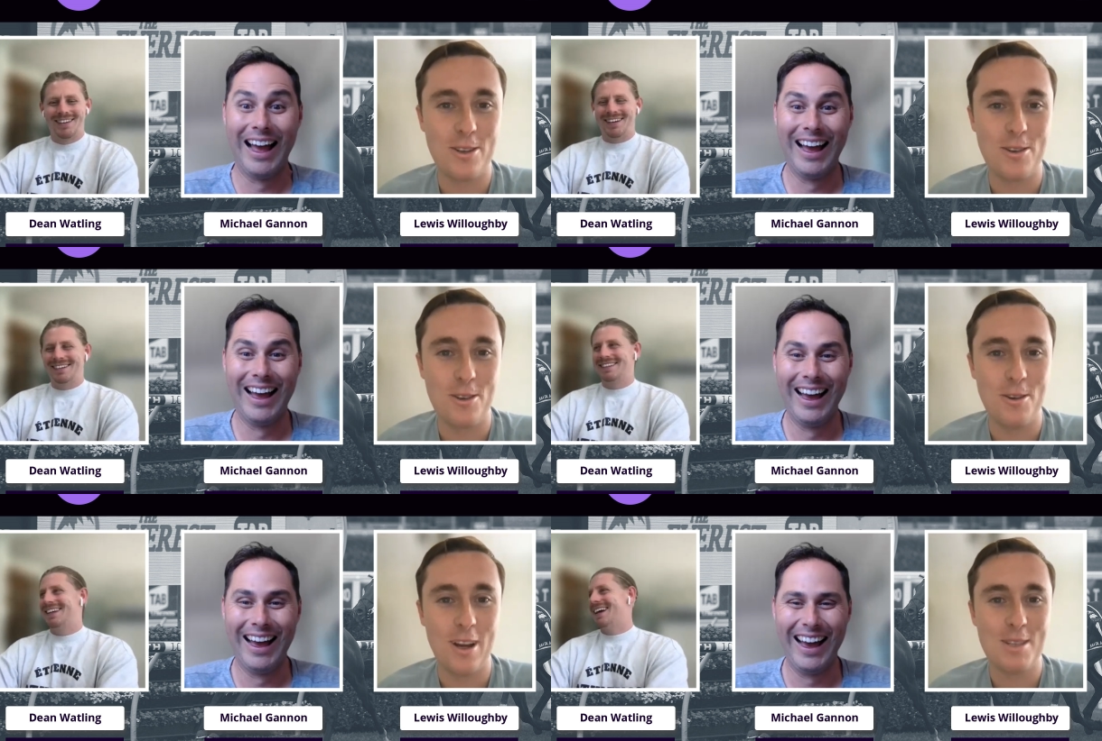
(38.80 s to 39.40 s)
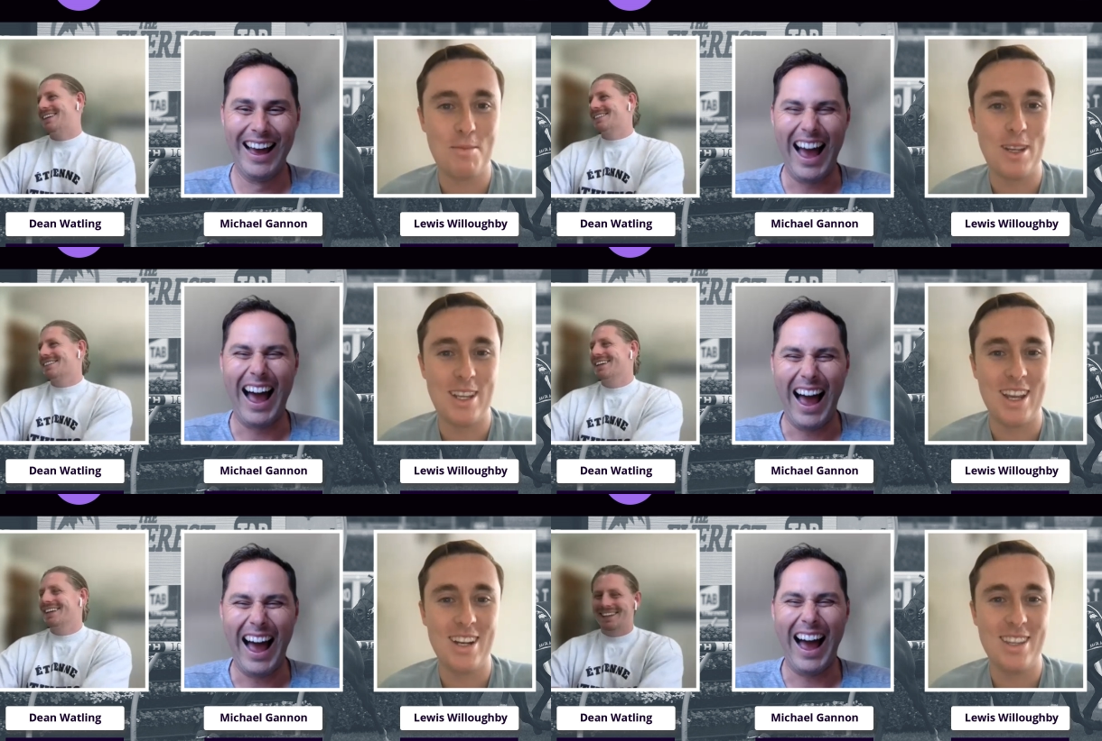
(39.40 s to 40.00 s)
Speaker 1: oh,
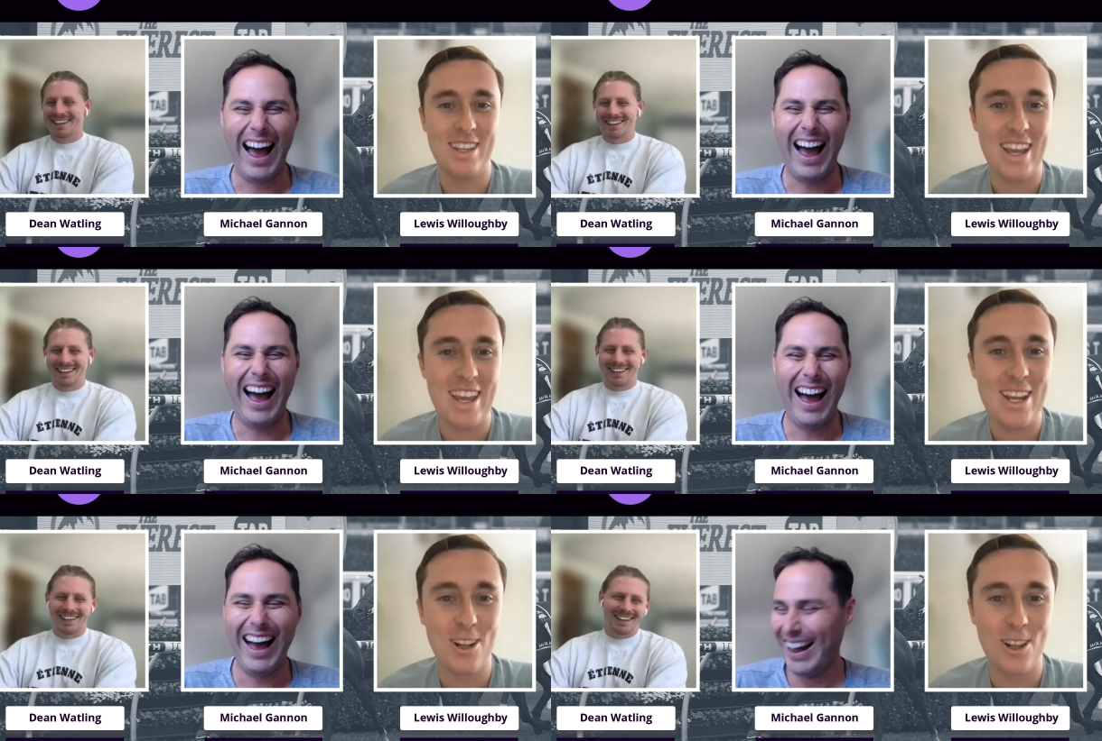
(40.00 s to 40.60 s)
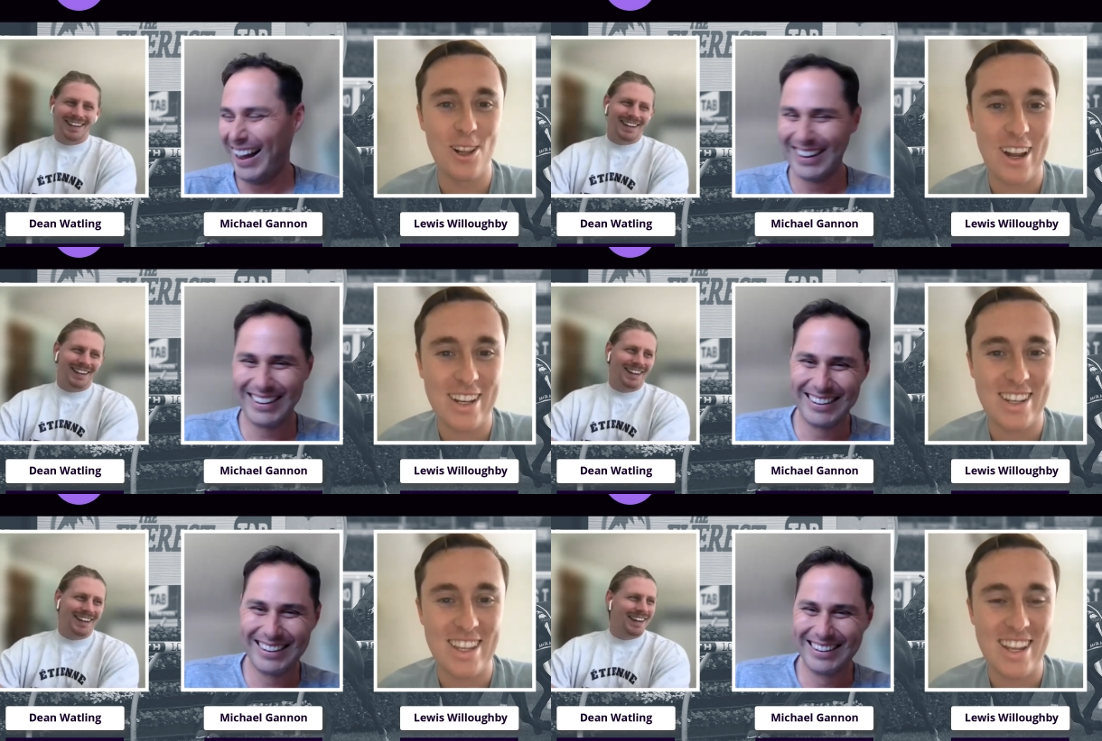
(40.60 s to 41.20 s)
yes. the
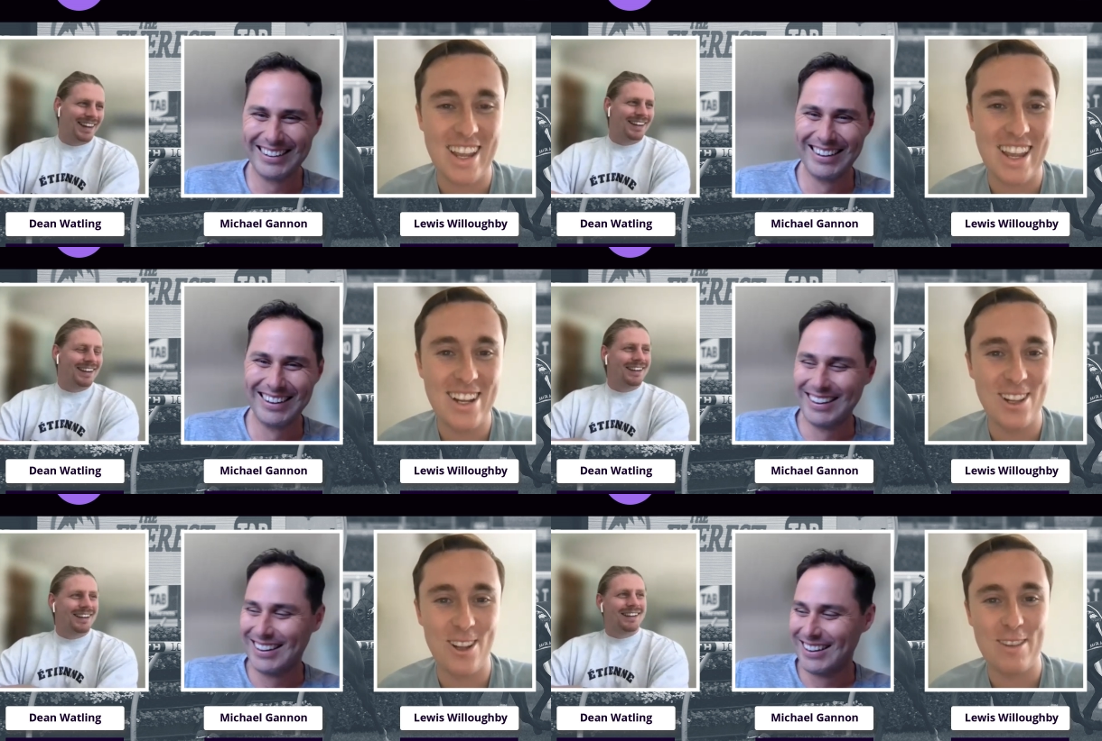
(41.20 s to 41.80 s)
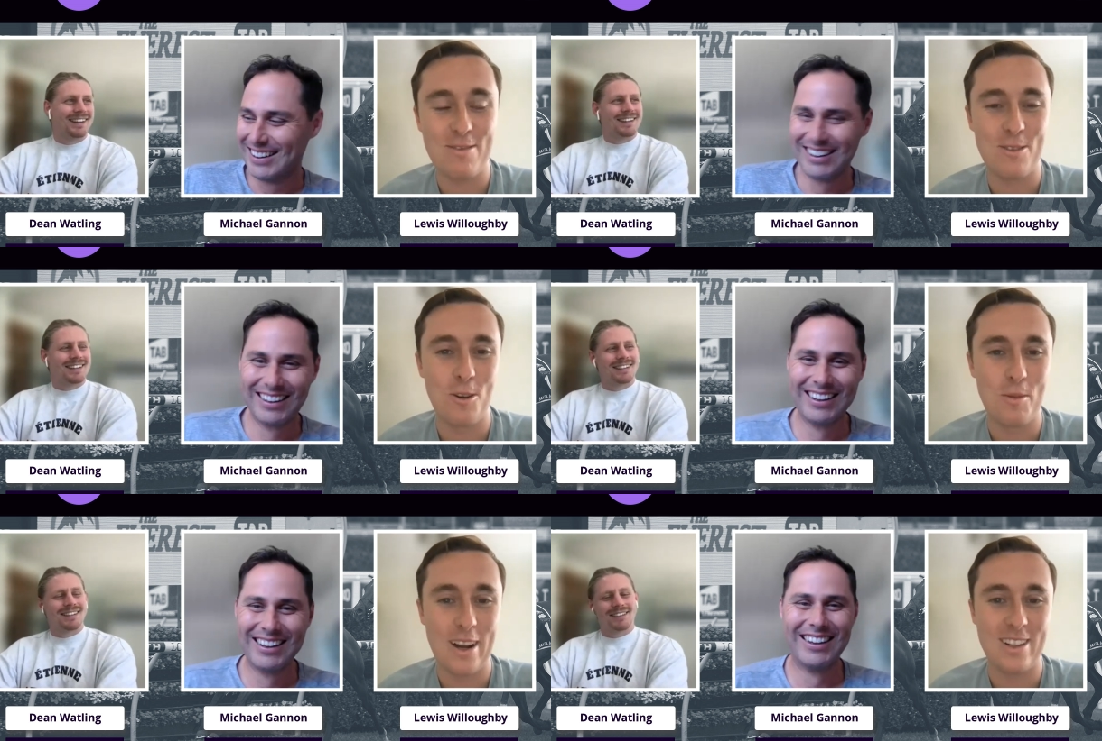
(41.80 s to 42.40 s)
eagle-eyed, the eagle-eyed
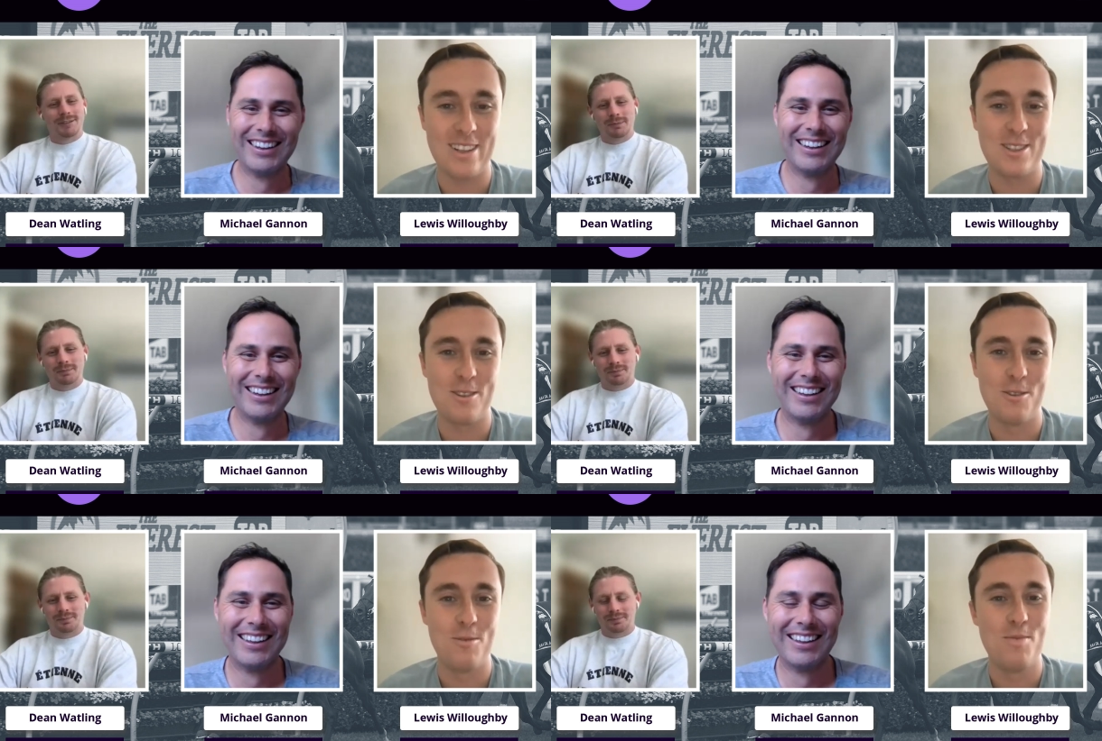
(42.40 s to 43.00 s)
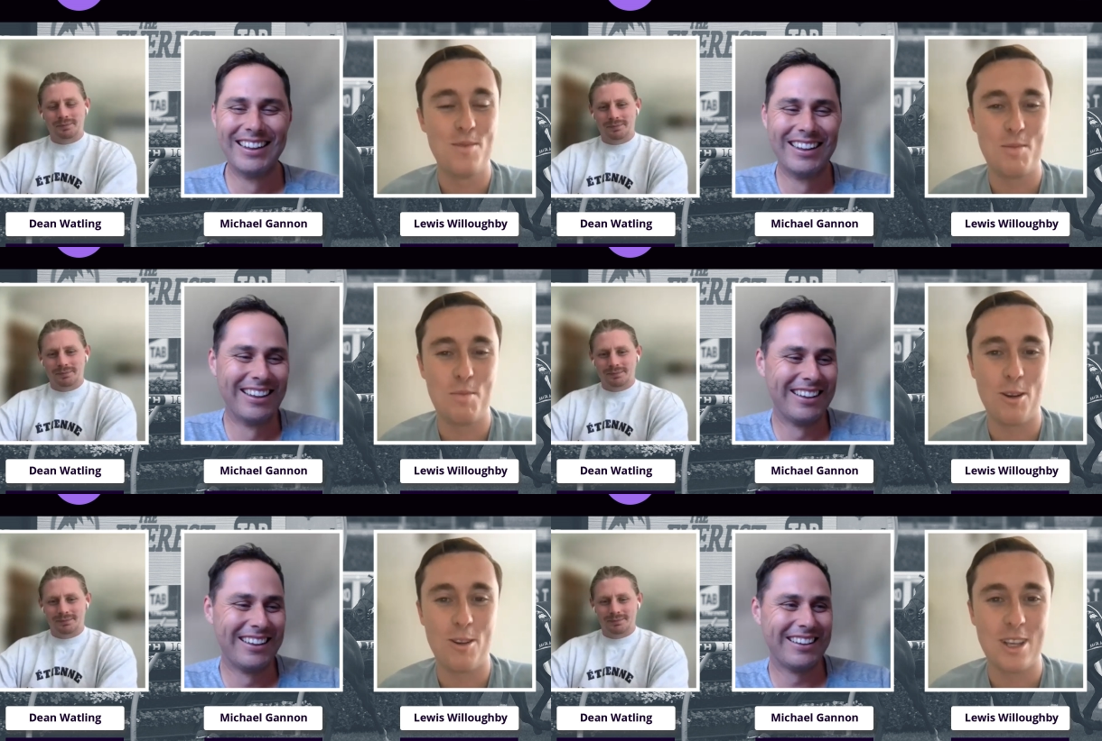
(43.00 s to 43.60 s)
form analyst who
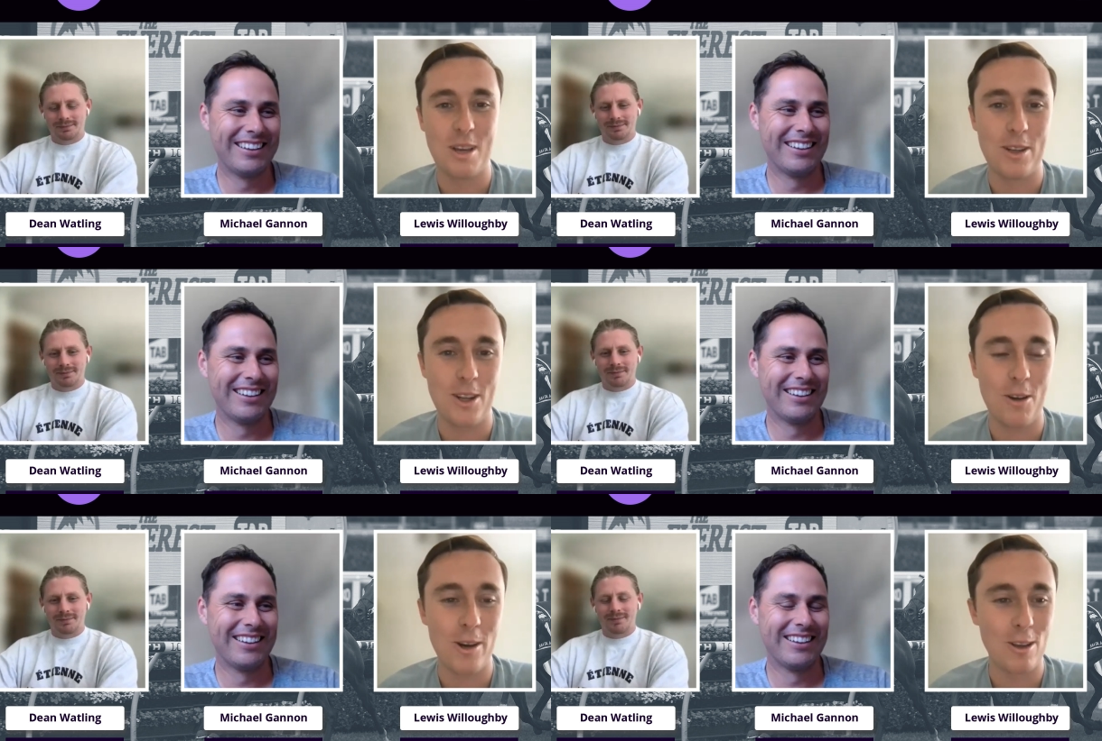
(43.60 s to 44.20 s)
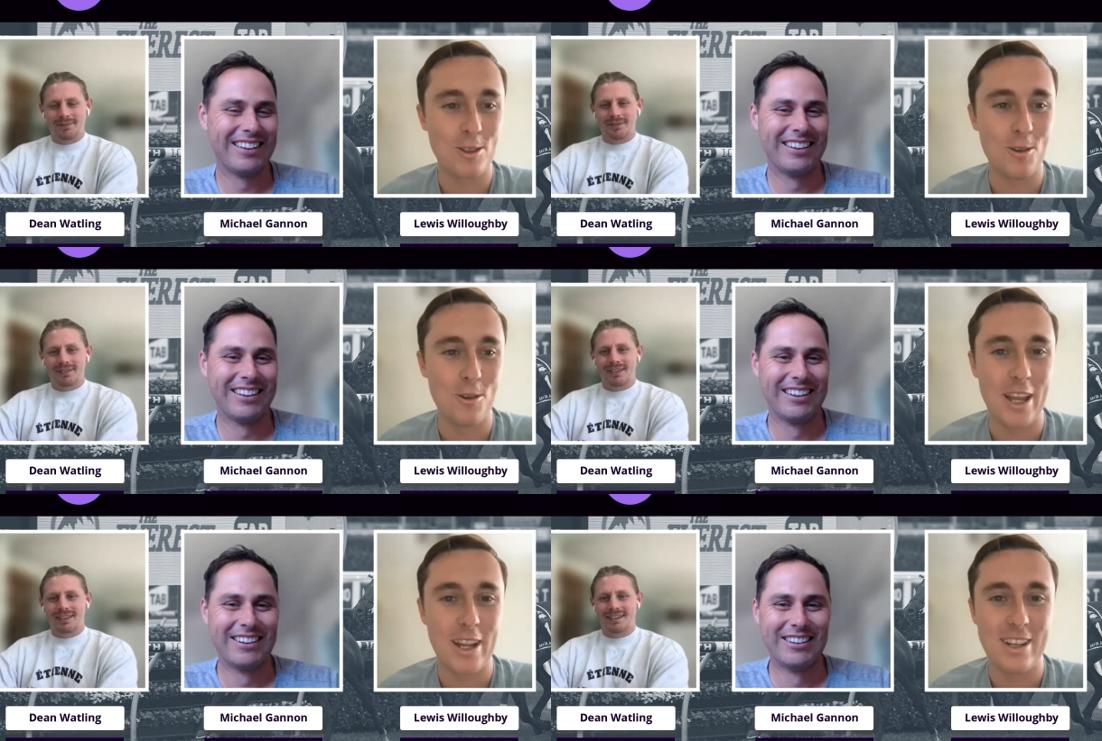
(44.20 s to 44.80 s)
spotted something no one else
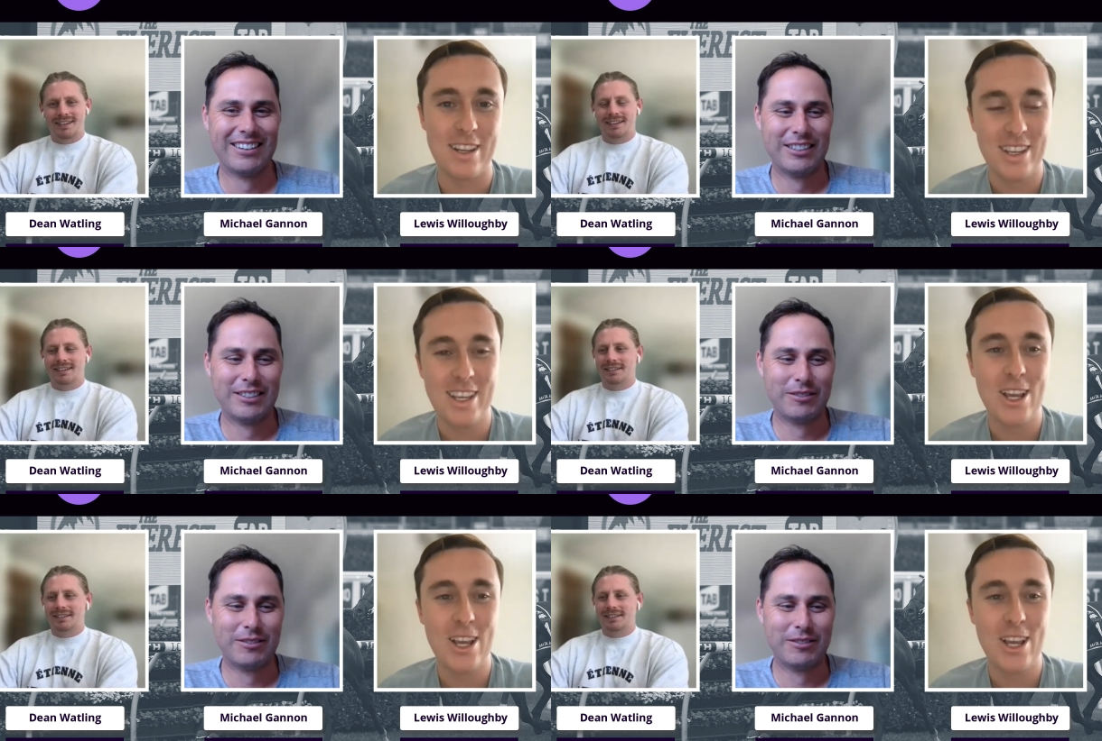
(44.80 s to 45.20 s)
could and